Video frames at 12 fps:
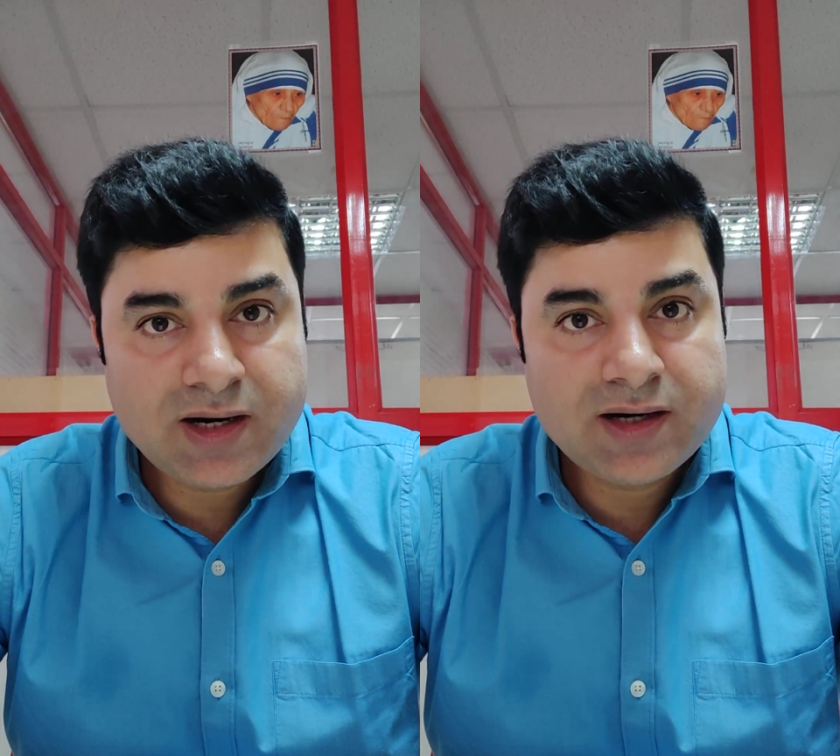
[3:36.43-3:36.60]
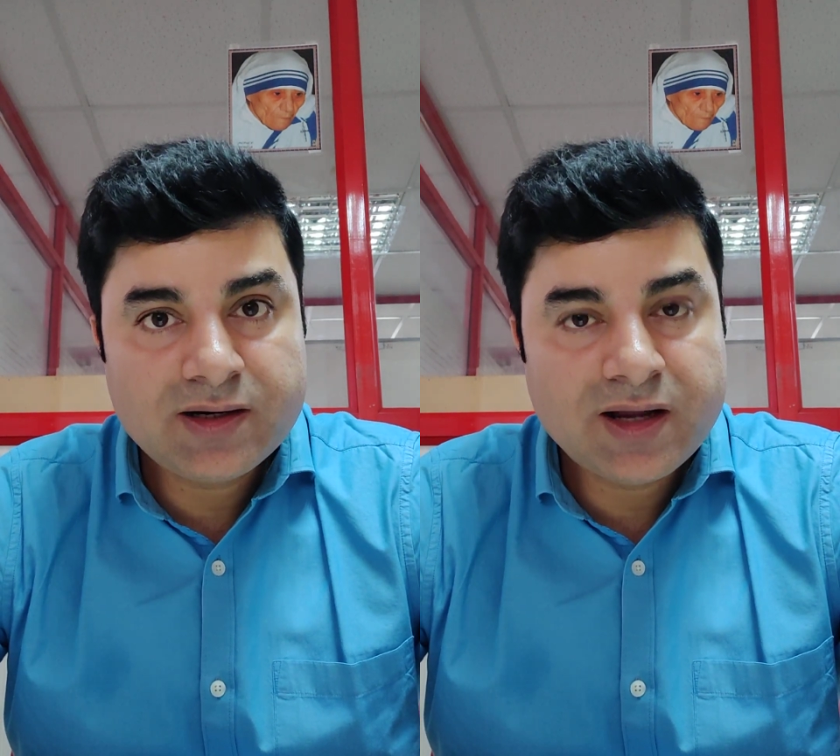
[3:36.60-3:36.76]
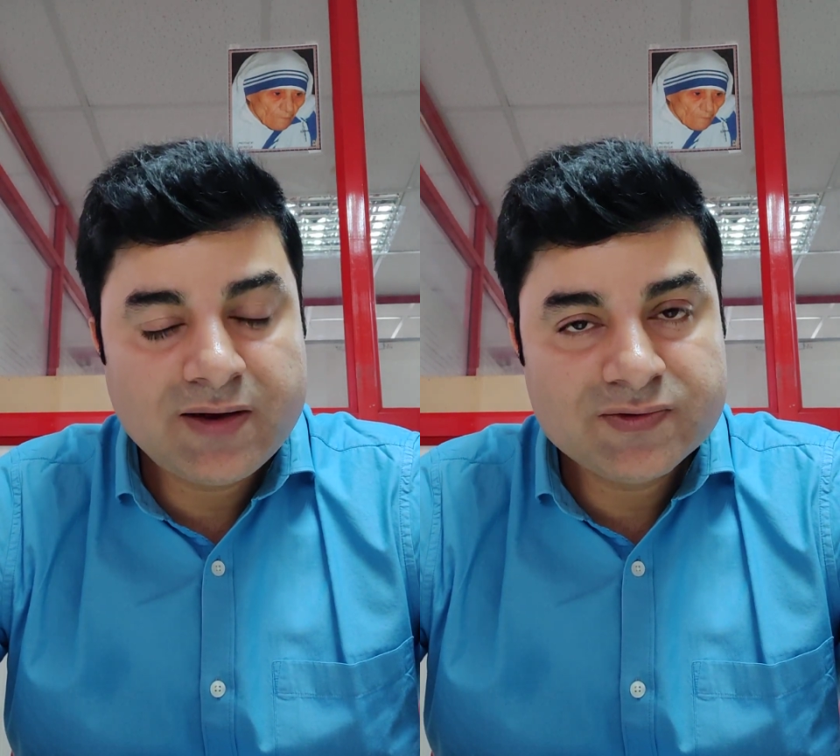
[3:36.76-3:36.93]

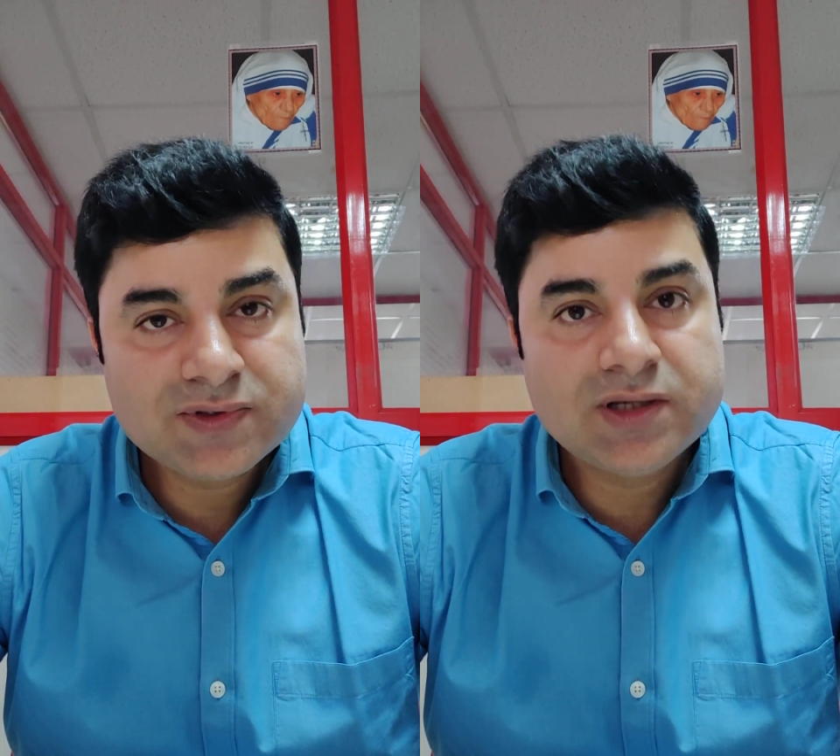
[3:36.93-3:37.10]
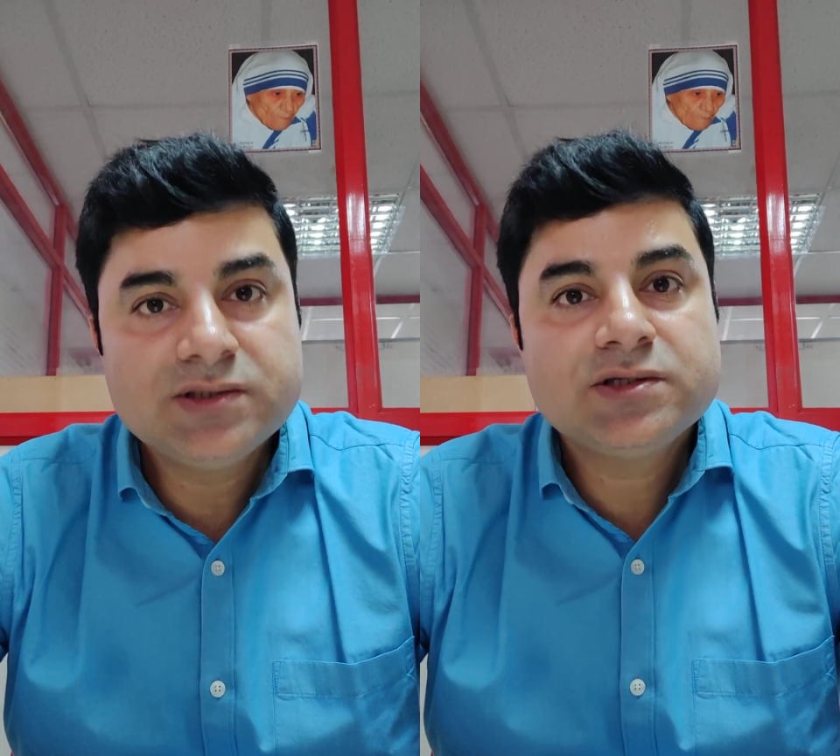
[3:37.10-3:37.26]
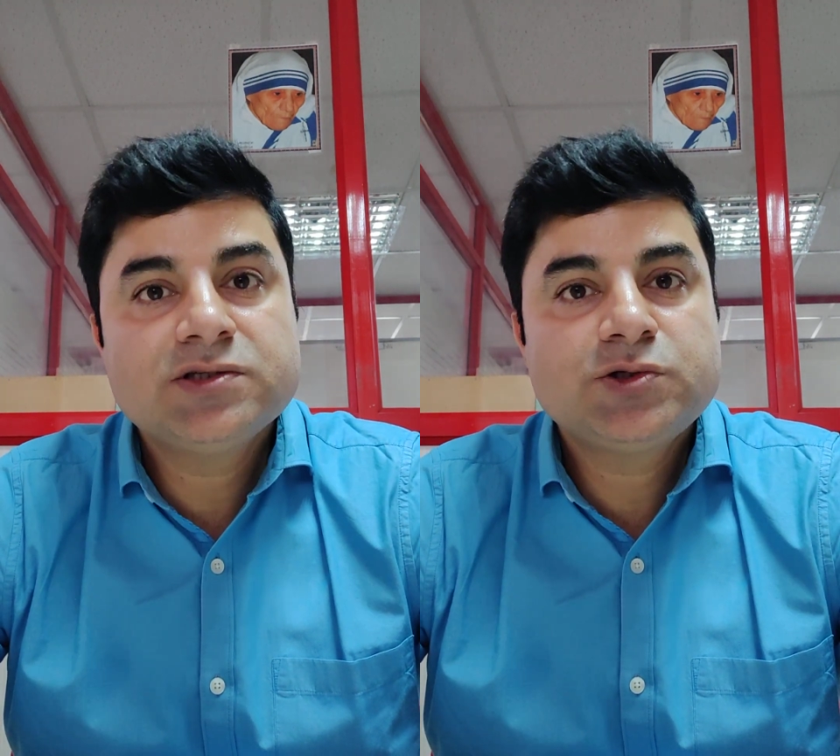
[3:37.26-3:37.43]
NET Life
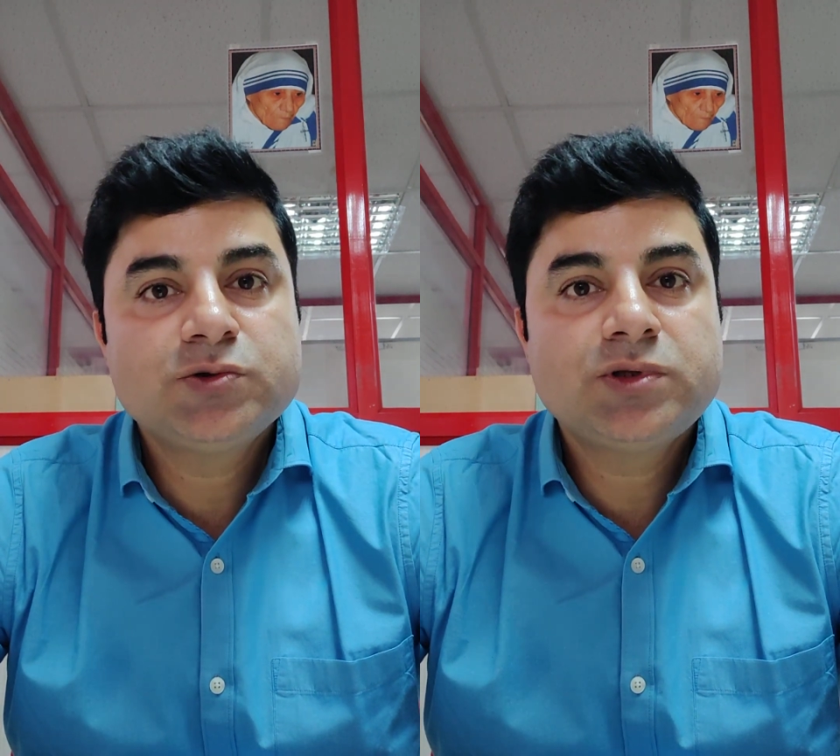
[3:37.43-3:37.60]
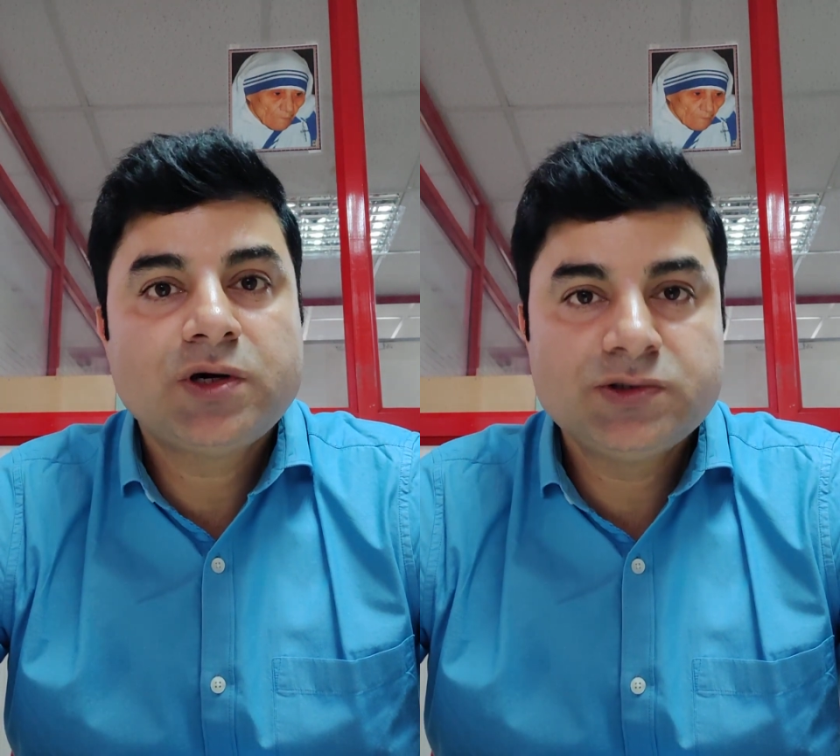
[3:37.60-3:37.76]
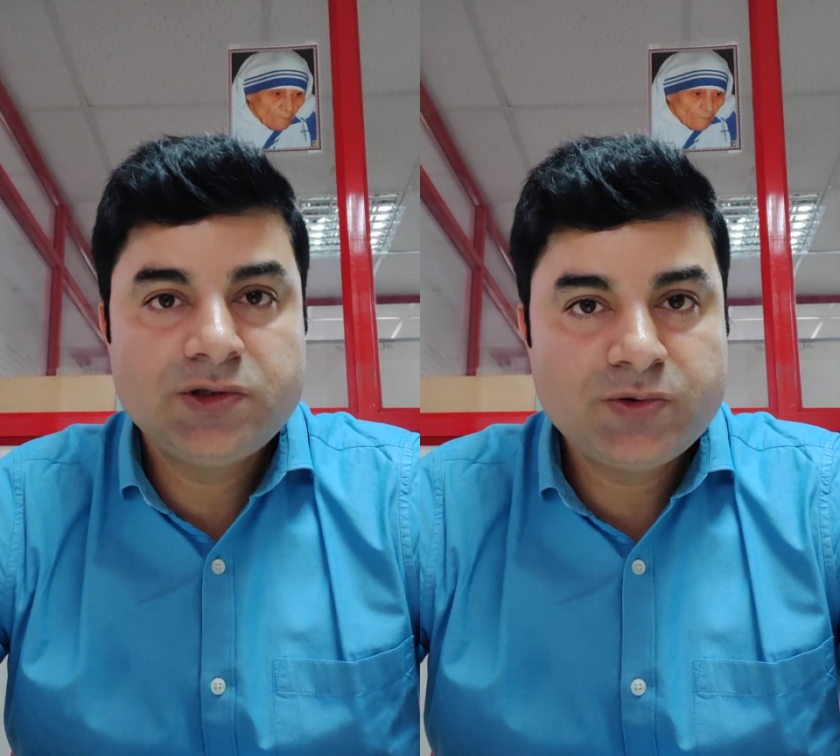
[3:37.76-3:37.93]
Sciences
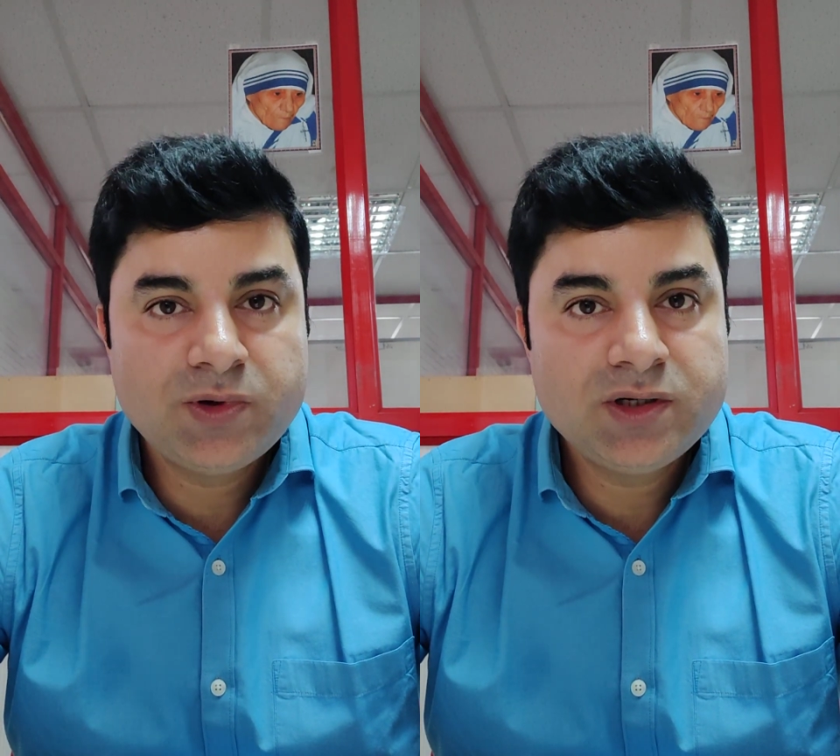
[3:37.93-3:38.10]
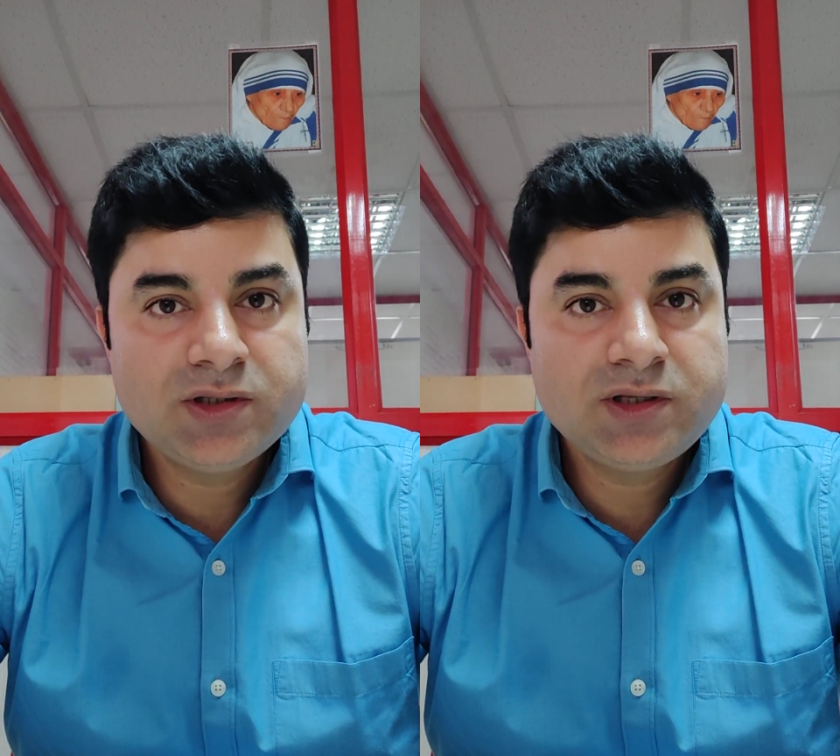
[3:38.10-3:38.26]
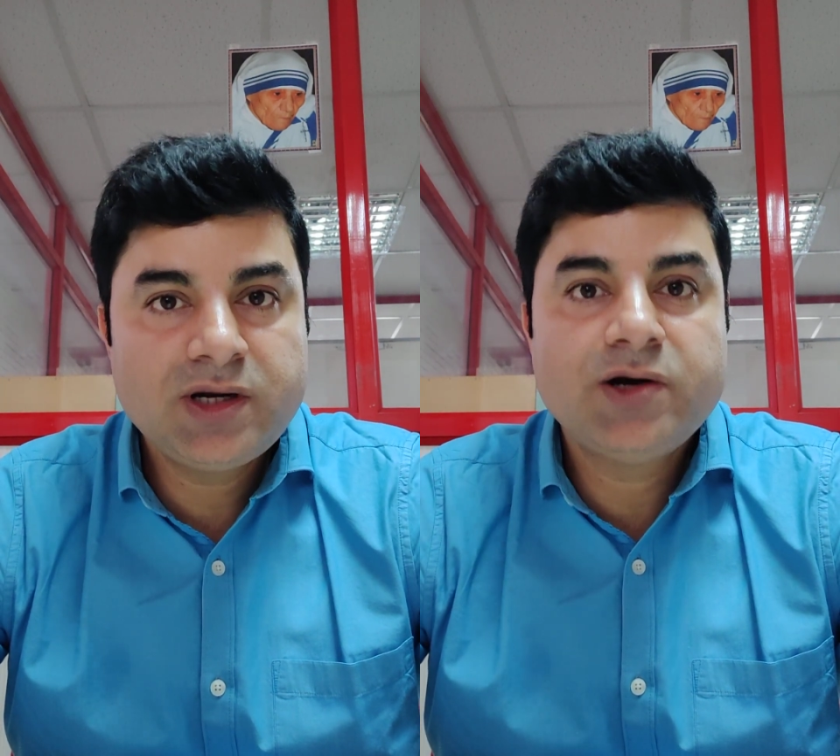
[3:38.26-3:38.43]

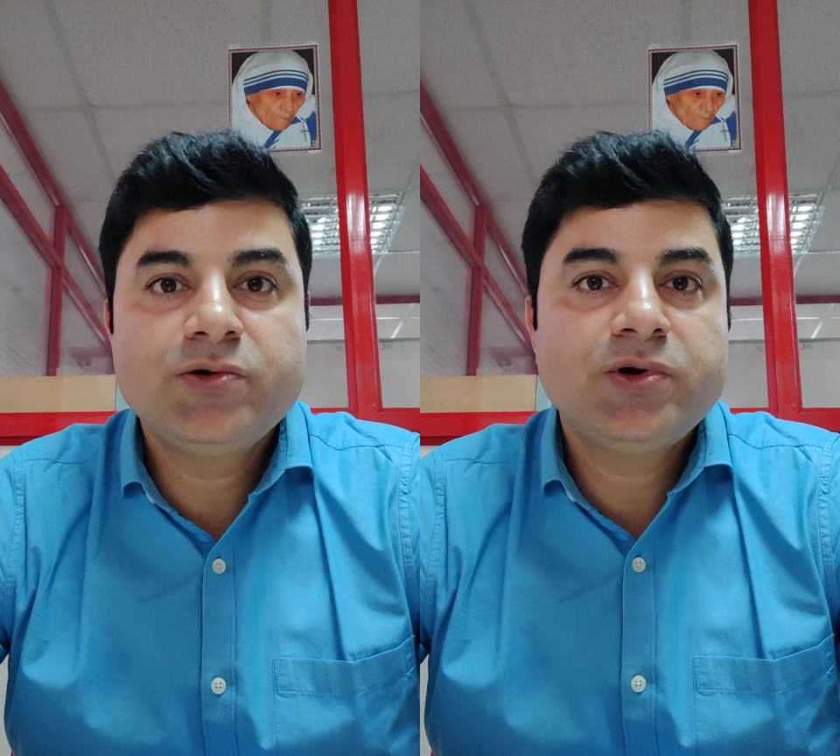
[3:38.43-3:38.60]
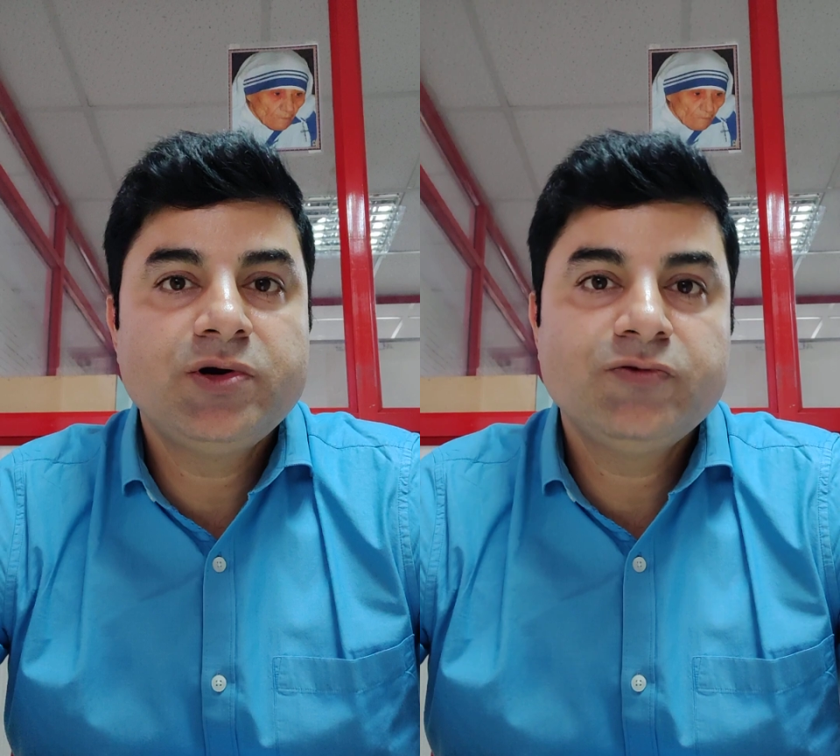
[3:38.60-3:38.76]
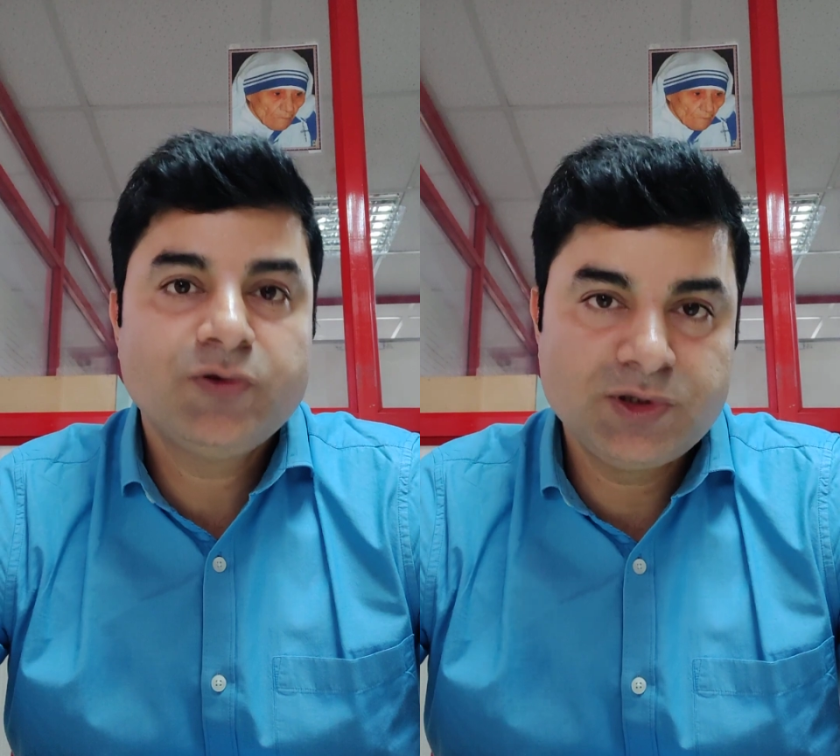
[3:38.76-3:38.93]
2023 and
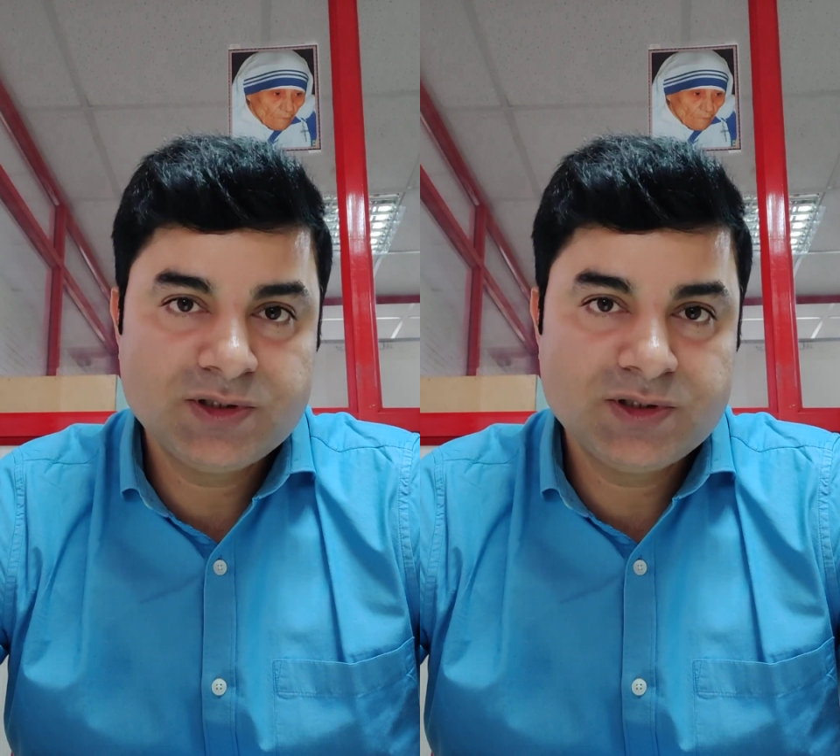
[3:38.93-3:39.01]
24